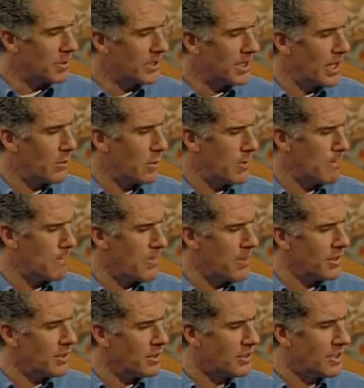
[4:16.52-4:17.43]
say, well,
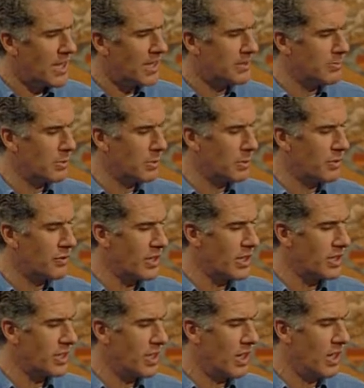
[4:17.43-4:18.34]
the New Testament was
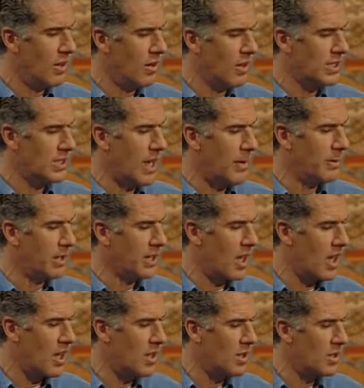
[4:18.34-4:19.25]
written a long time
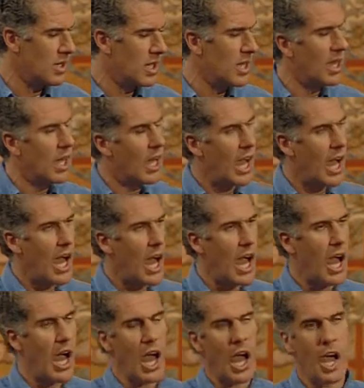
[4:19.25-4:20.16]
ago.
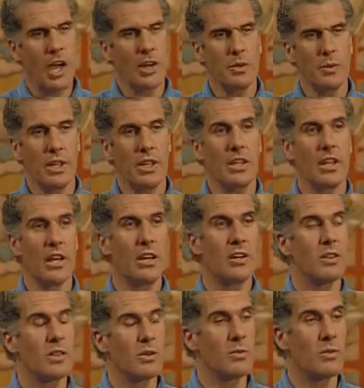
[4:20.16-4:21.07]
How do we
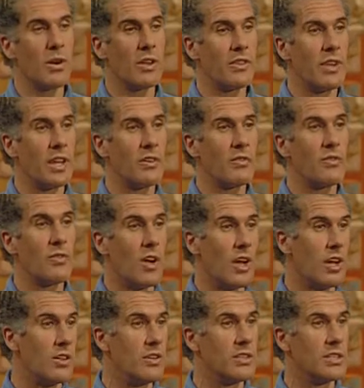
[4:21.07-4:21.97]
know that what they
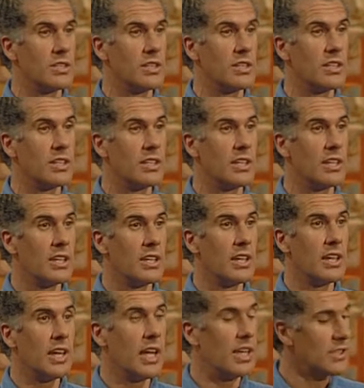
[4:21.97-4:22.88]
wrote
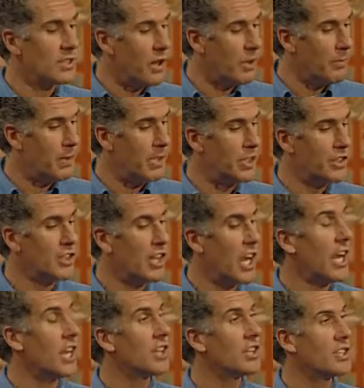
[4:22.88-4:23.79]
has not been
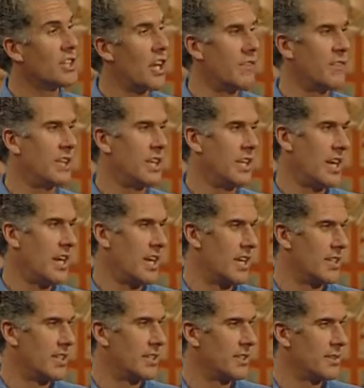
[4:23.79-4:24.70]
changed over the
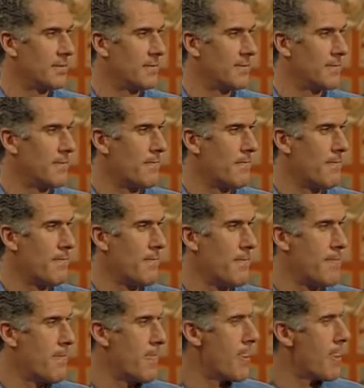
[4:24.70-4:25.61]
years?
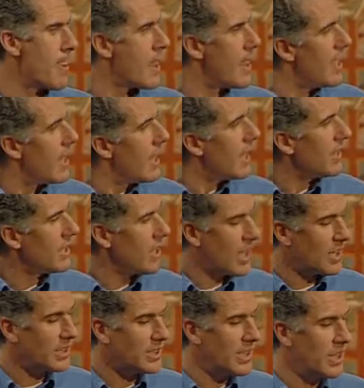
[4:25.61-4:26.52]
And the
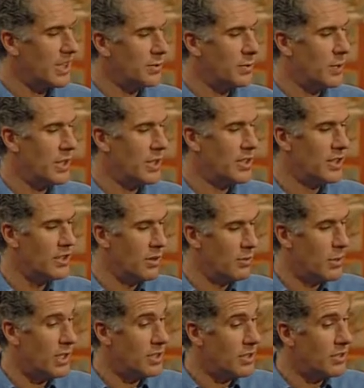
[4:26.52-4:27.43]
answer is we
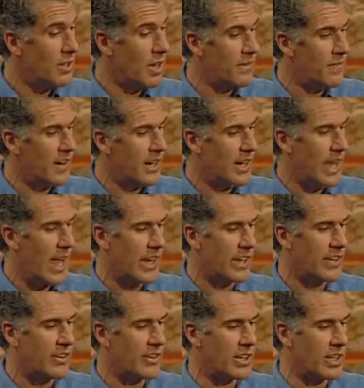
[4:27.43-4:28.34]
do know very
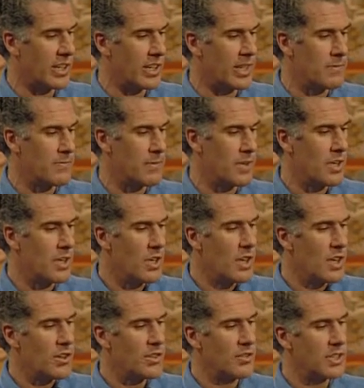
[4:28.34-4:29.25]
accurately
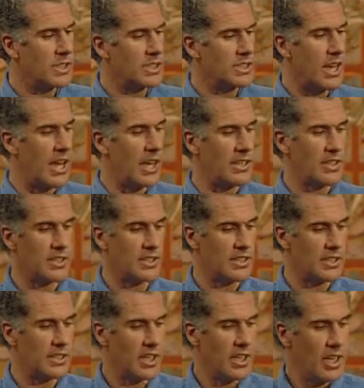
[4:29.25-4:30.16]
through a
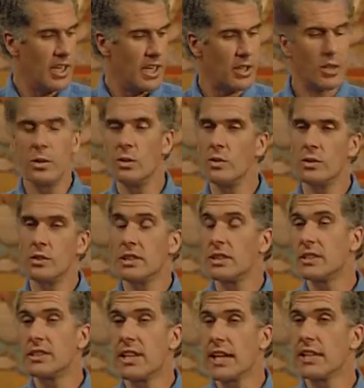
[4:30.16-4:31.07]
science
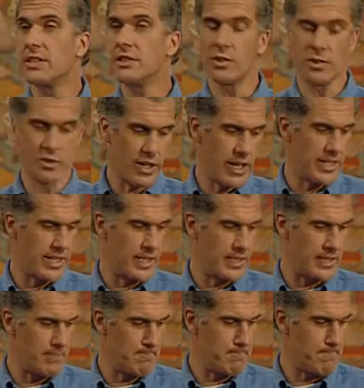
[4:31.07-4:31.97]
called textual
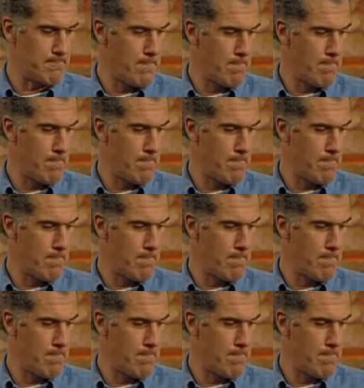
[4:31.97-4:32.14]
criticism.